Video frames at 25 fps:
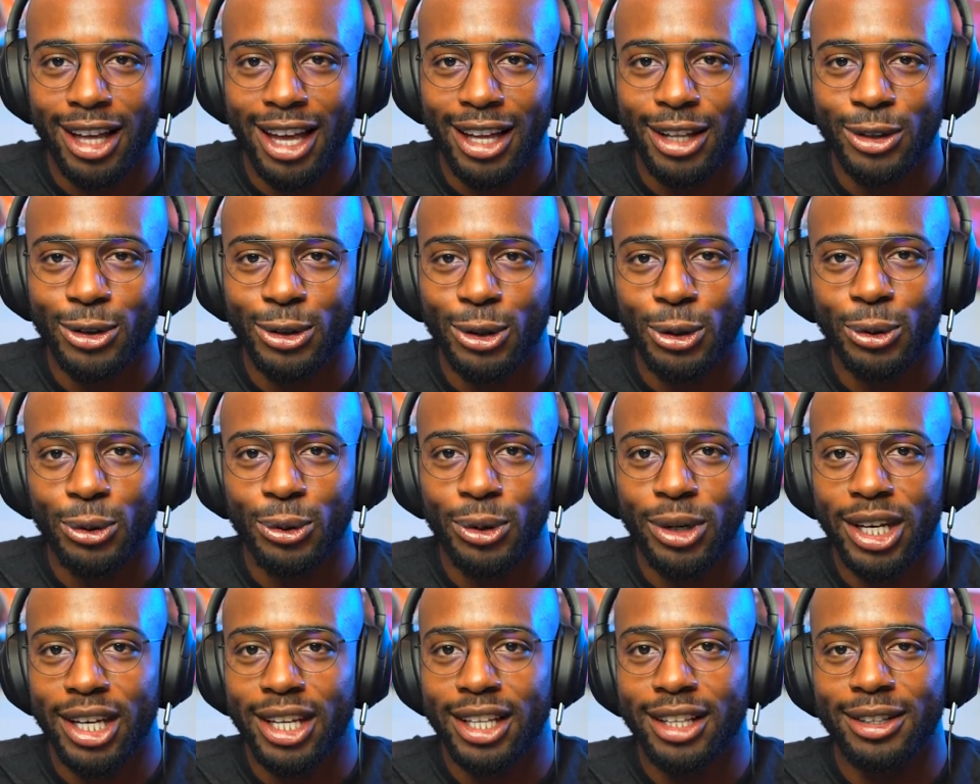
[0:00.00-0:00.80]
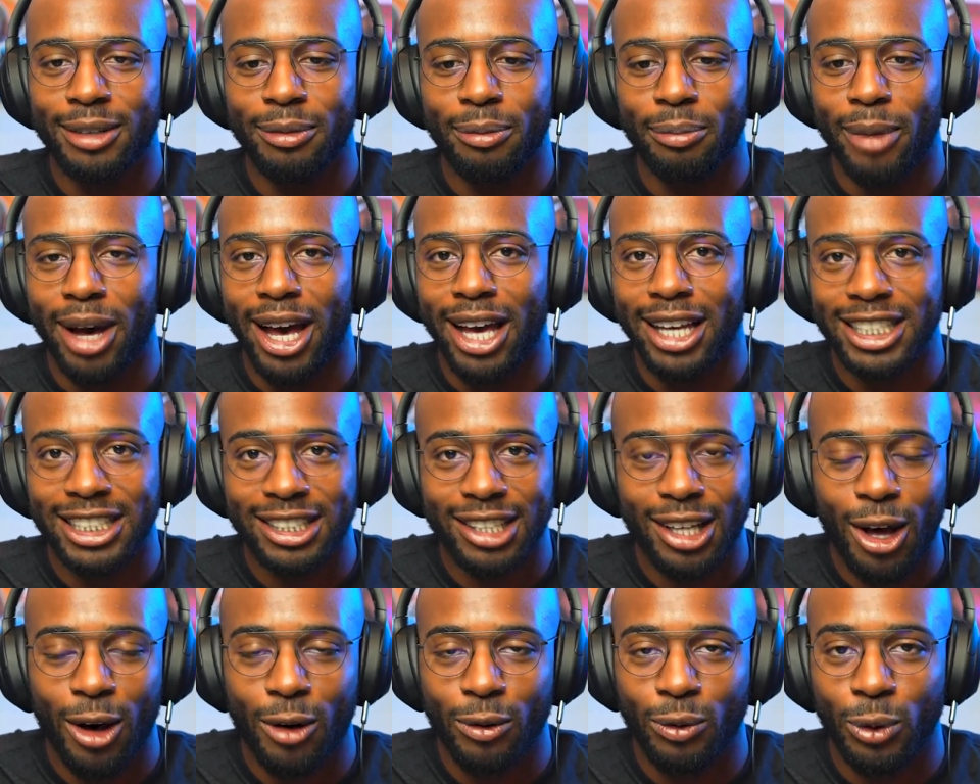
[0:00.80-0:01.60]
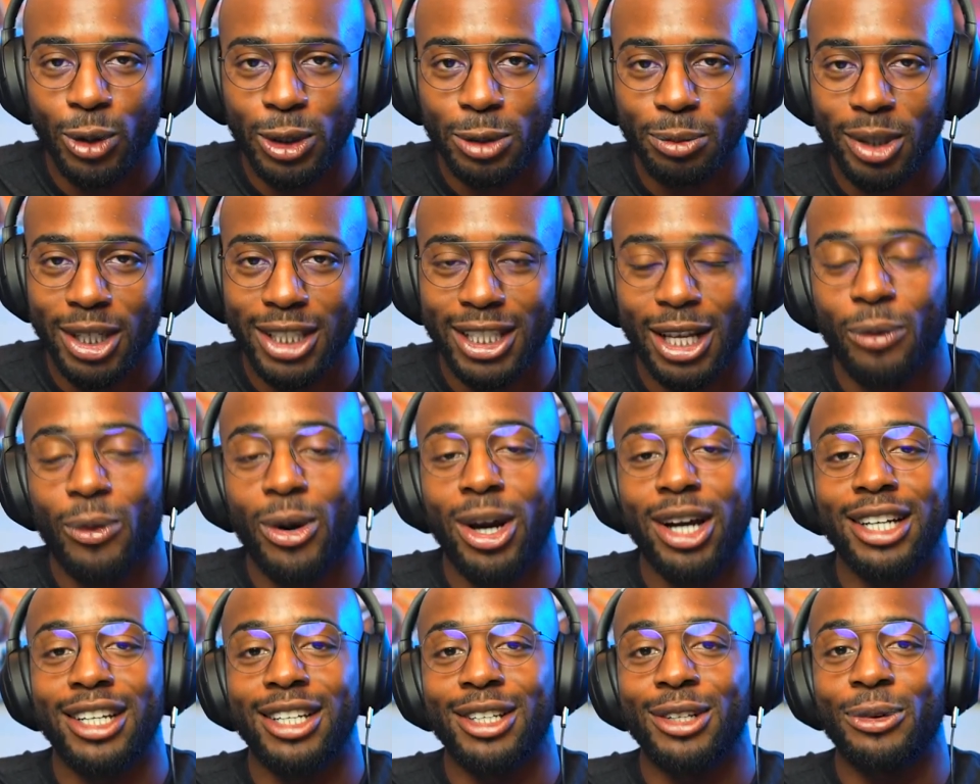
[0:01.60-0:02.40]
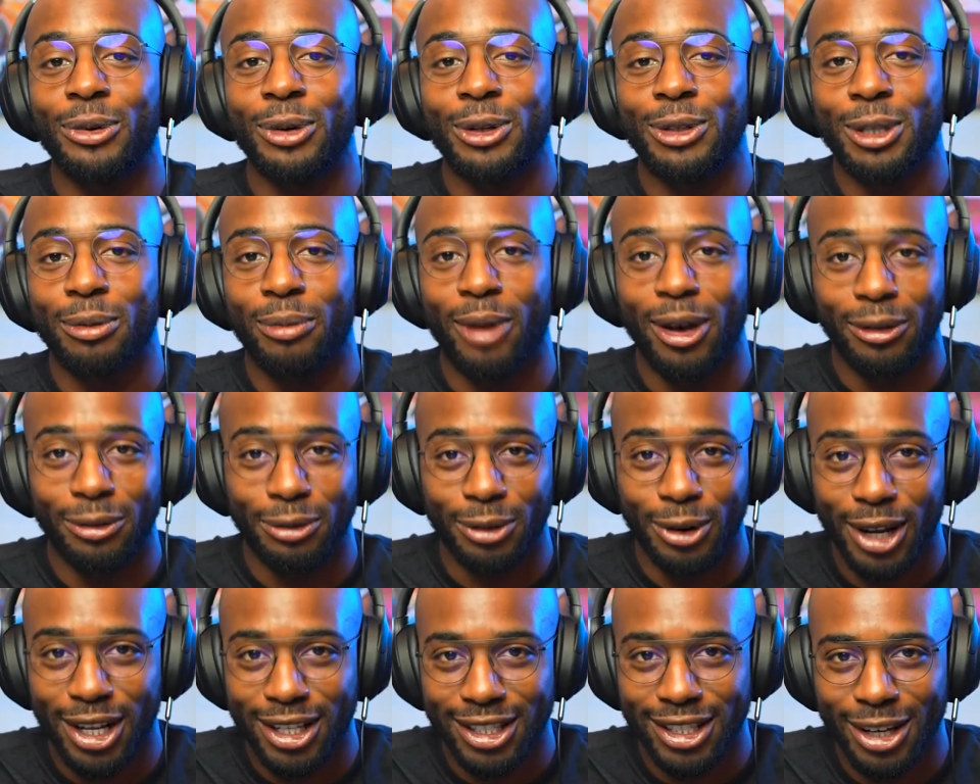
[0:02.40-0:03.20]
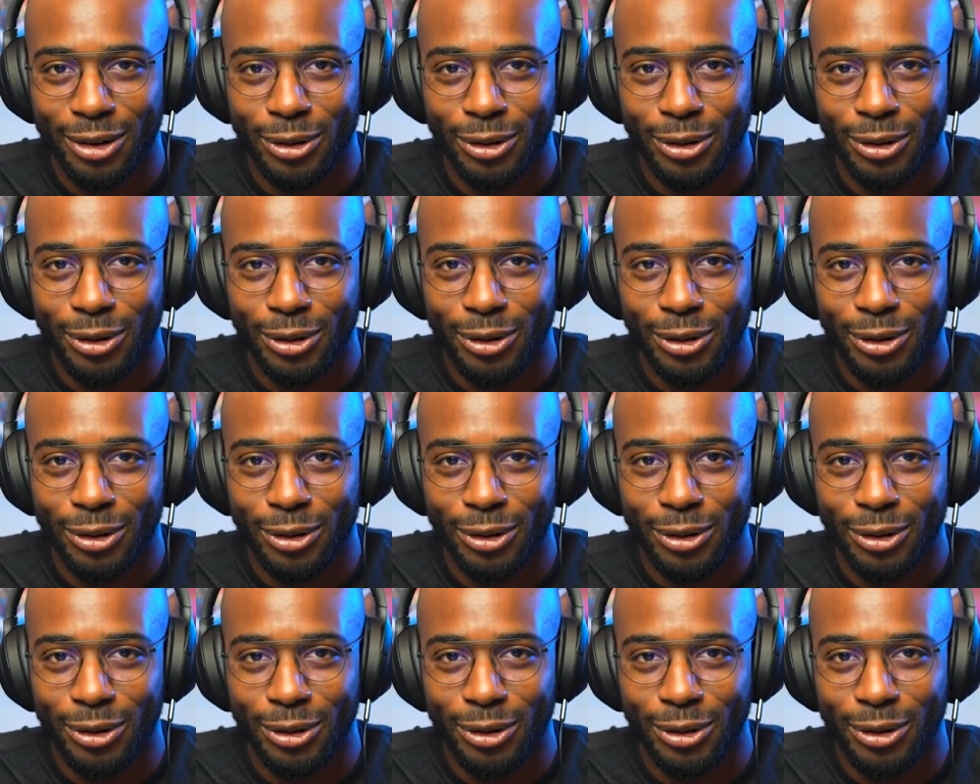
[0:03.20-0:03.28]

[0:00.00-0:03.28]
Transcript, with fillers: and do it myself was because I wanted to do it to my friends.